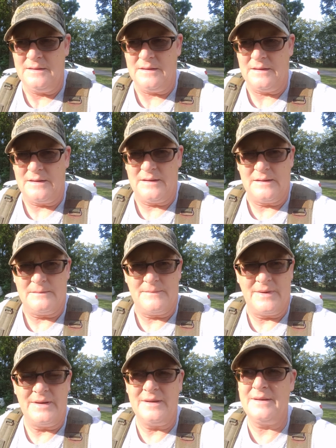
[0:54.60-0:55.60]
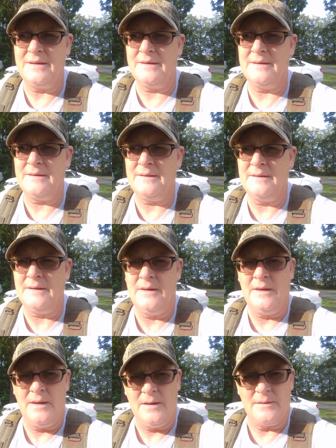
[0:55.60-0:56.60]
Um,
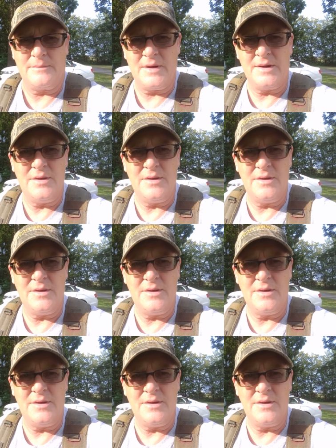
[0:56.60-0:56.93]
I'm going